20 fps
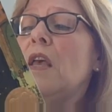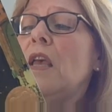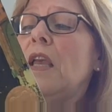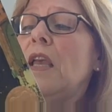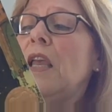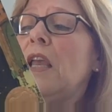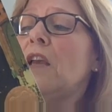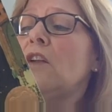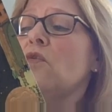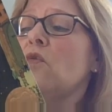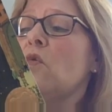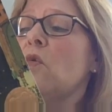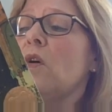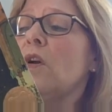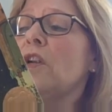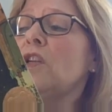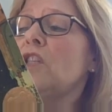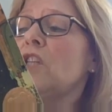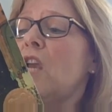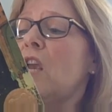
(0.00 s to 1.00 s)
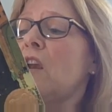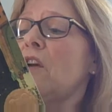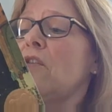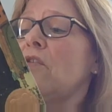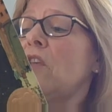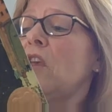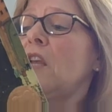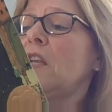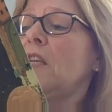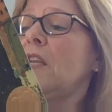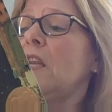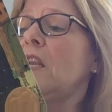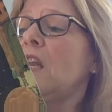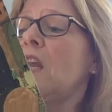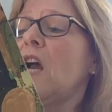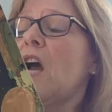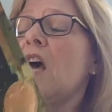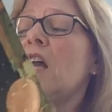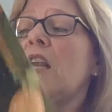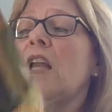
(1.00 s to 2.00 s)
He had orange hair that needed
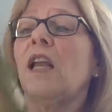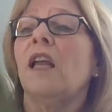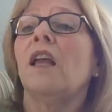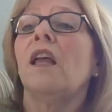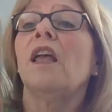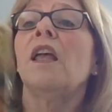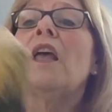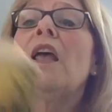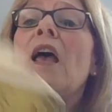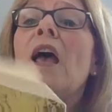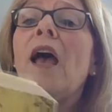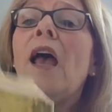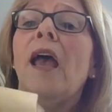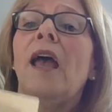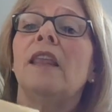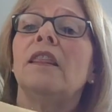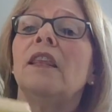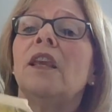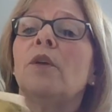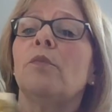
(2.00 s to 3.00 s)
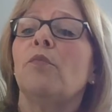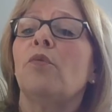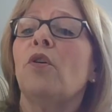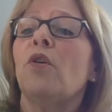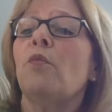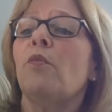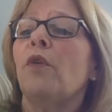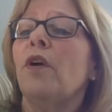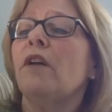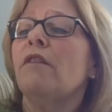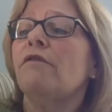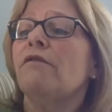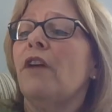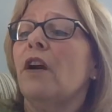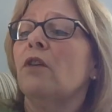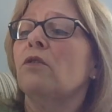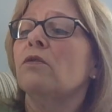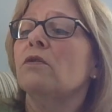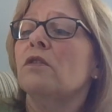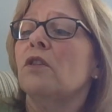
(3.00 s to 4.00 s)
cutting, and the appropriate
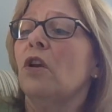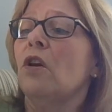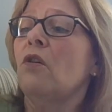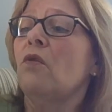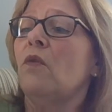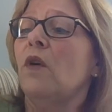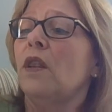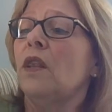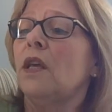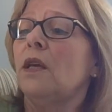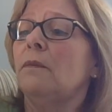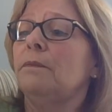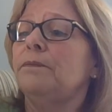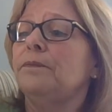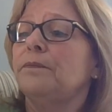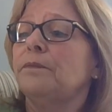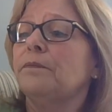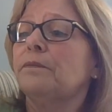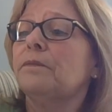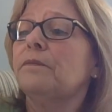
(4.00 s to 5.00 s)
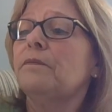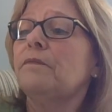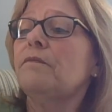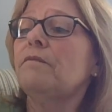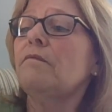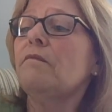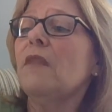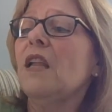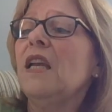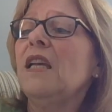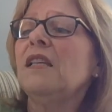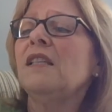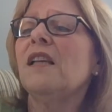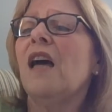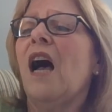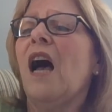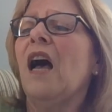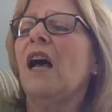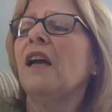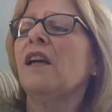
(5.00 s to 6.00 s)
freckles to go with it. His
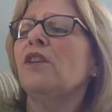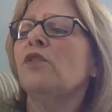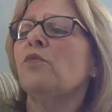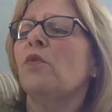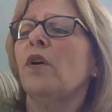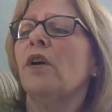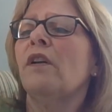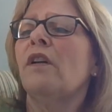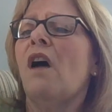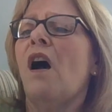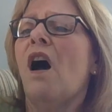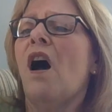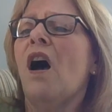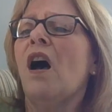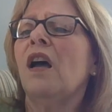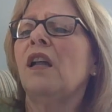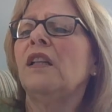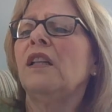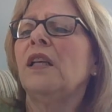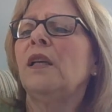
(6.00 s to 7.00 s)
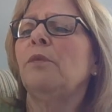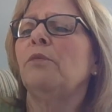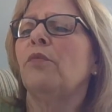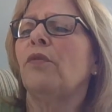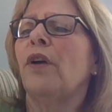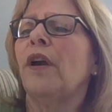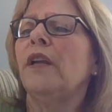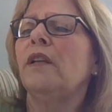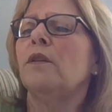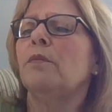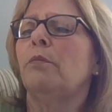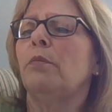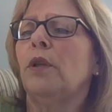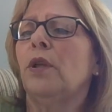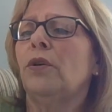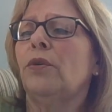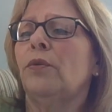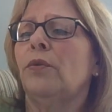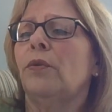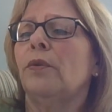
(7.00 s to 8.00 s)
eyes were an oddly bright
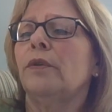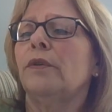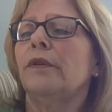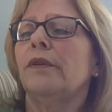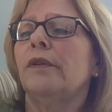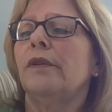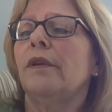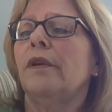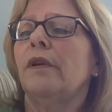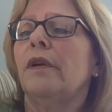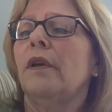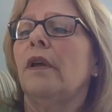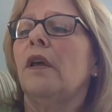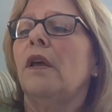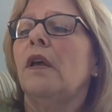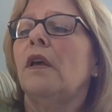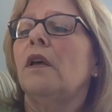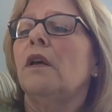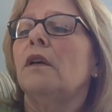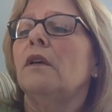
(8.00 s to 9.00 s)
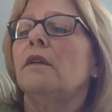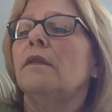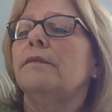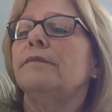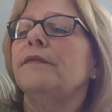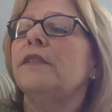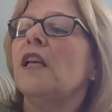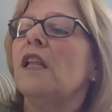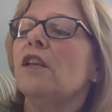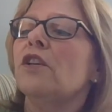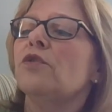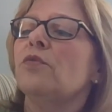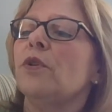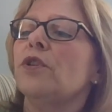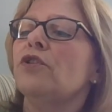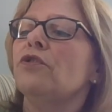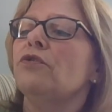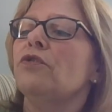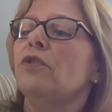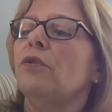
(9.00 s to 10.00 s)
blue. "Tell us
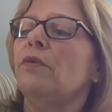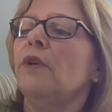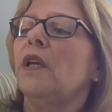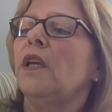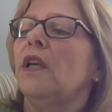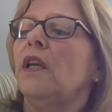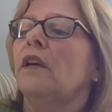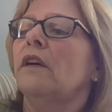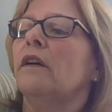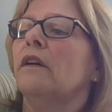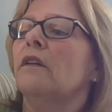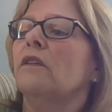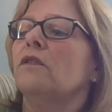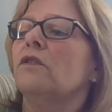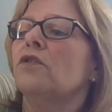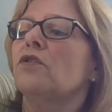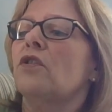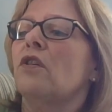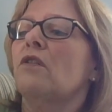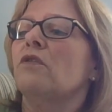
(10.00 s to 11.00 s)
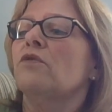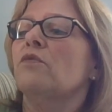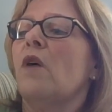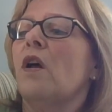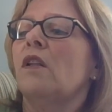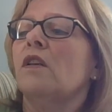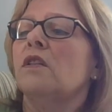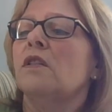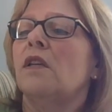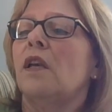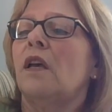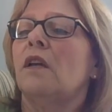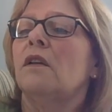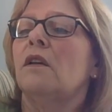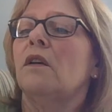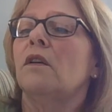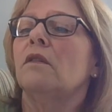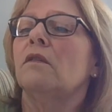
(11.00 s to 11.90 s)
what you're doing here," Charles Wallace said.